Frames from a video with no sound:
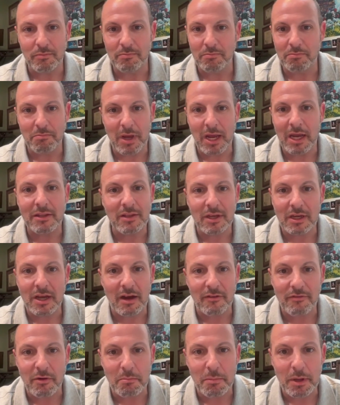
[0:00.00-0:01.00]
make the
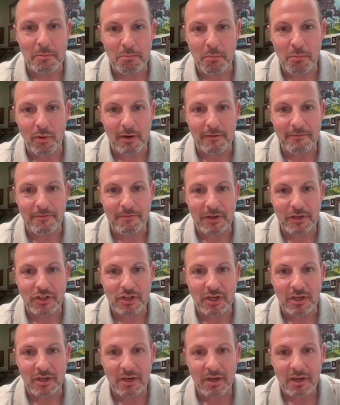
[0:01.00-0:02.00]
government more
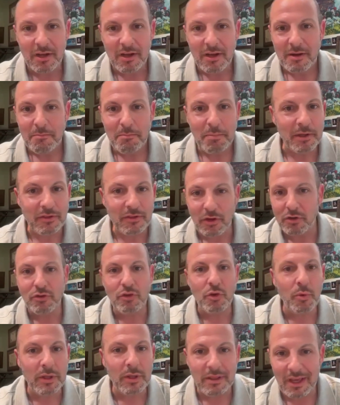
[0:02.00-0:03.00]
efficient, but they're
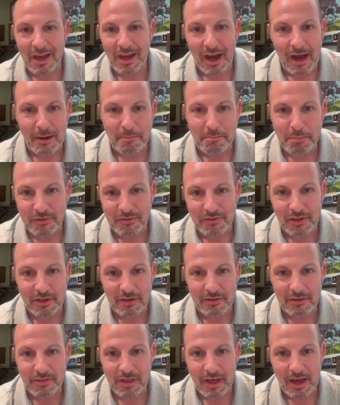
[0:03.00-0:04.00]
doing the opposite
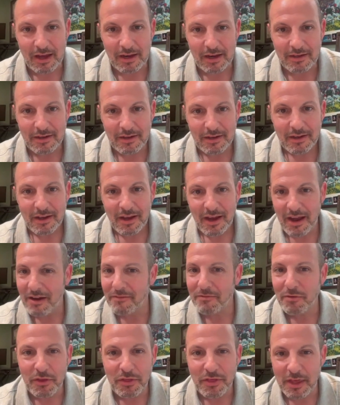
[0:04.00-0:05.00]
of that.
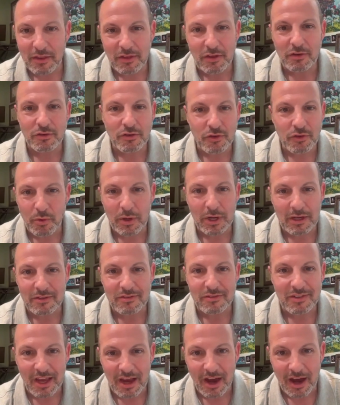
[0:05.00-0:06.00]
Everything they're doing
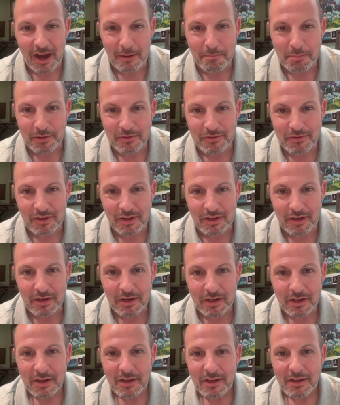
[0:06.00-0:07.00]
is the opposite.
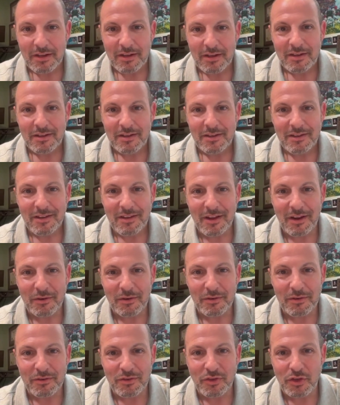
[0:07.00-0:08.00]

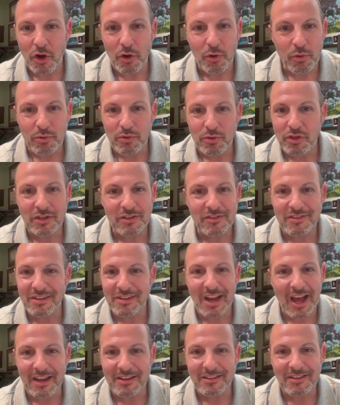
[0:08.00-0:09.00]
Doge has
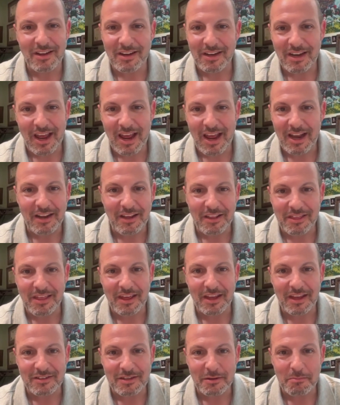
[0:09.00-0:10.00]
not done
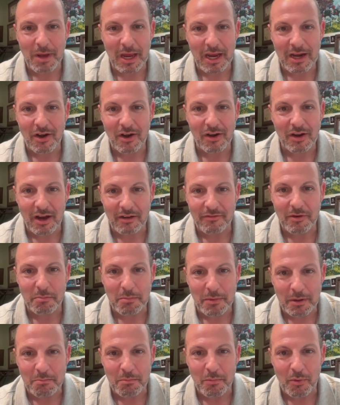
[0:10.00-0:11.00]
anything to make our
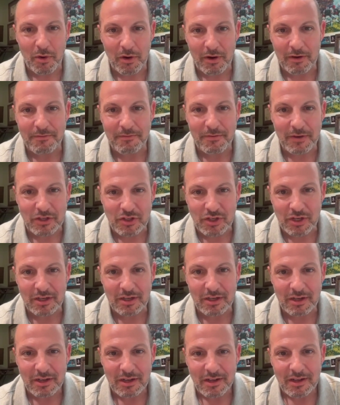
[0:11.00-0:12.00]
government more
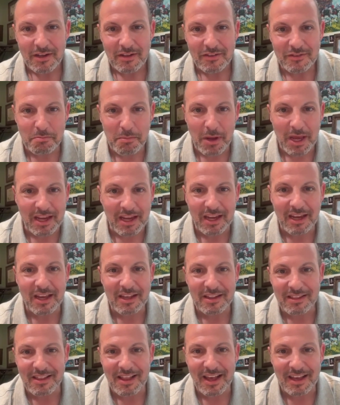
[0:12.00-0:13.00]
efficient. It's making
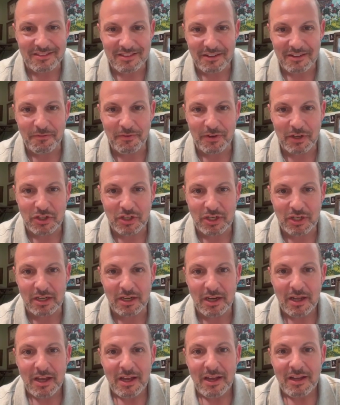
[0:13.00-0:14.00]
it less
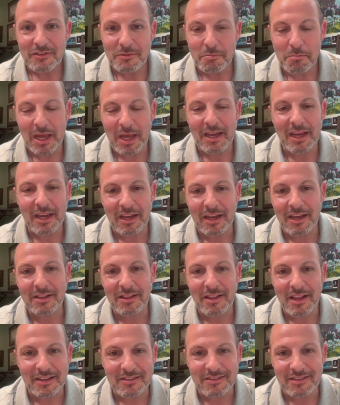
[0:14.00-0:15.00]
efficient. It's making
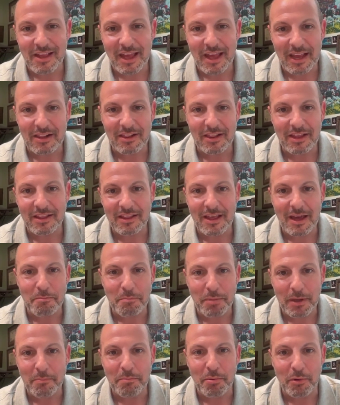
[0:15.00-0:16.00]
it less likely
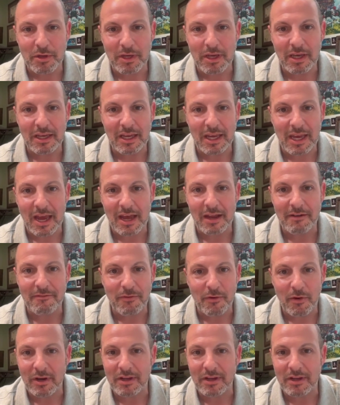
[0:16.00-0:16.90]
that people can get, for